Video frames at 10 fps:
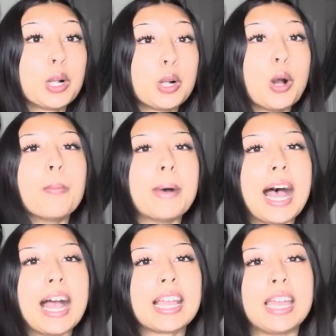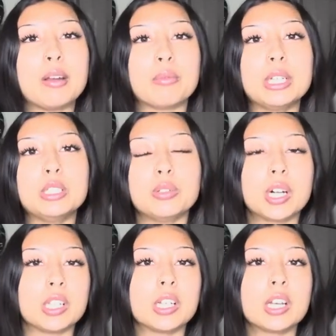go back and redo
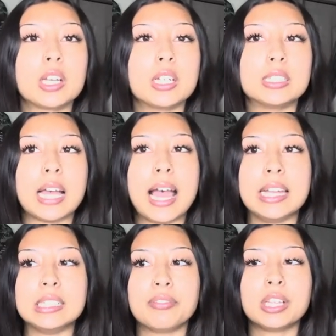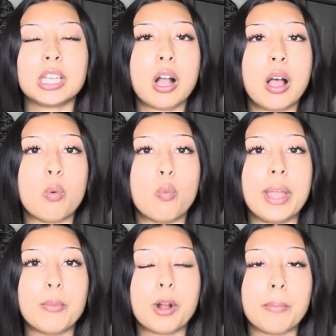her look because I definitely got
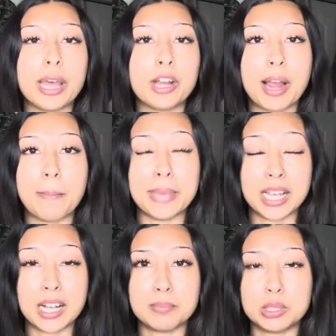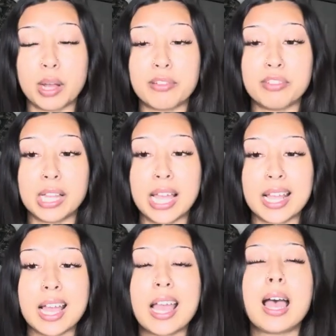way more better at makeup, so I feel
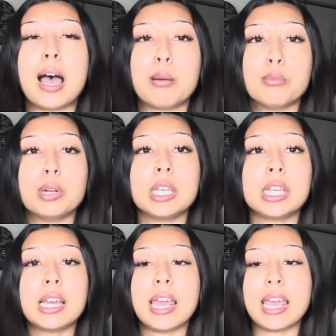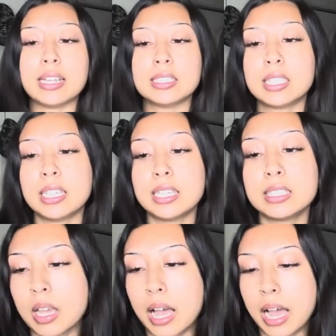like I'm really gonna ace
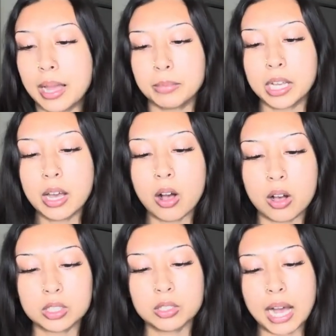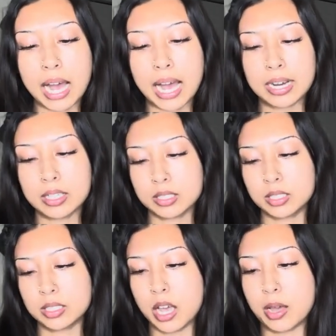this. I'm gonna also add
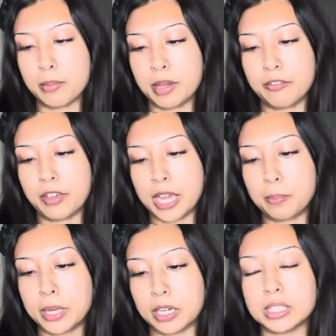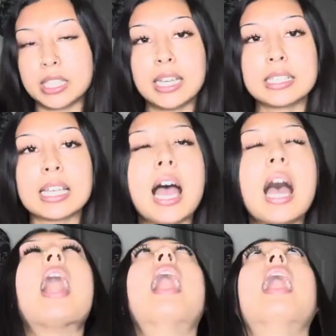some fake piercings.
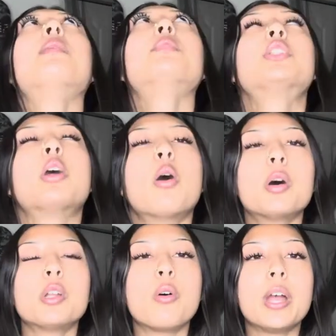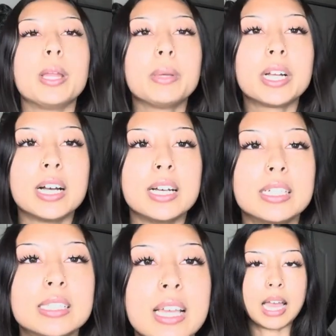I'm so annoyed
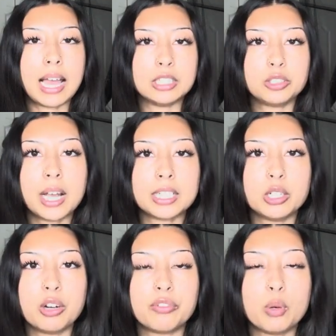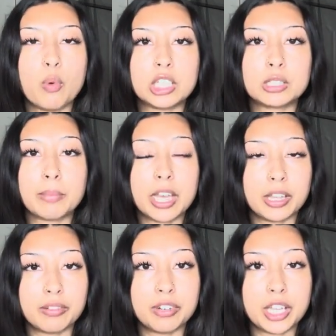because, as you guys know if you watched my
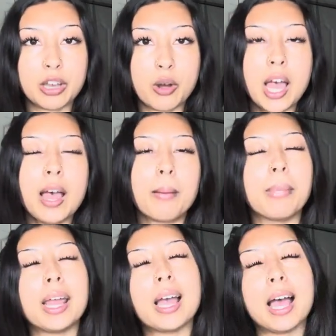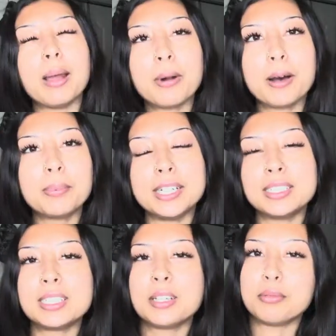other video, my eyebrow
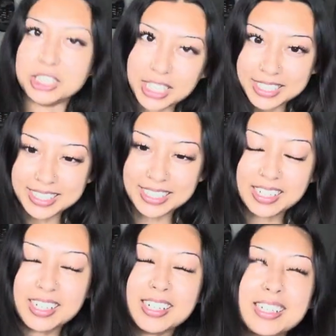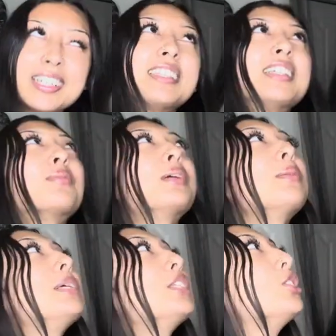piercing rejected. This would have
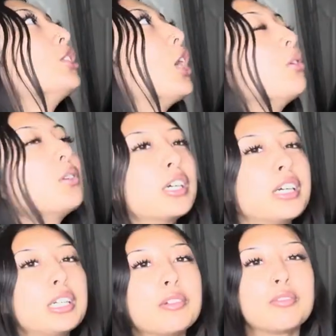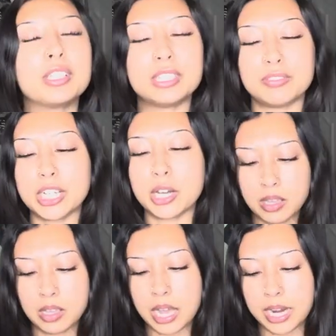been so good for this video.
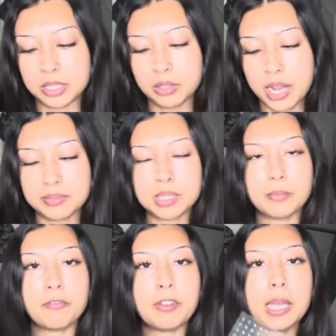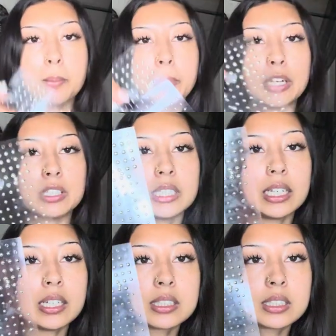I do have some fake
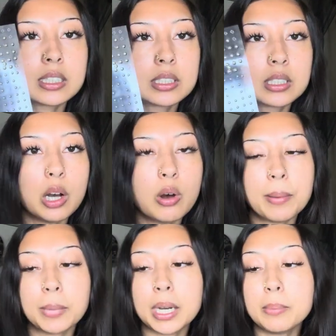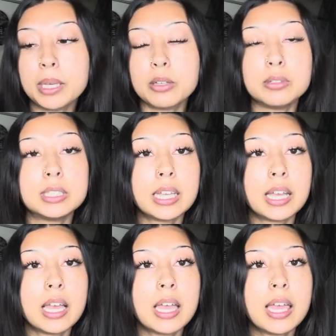piercings, so I'm gonna be
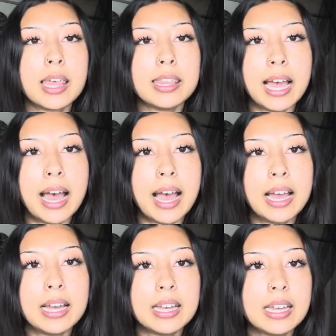using that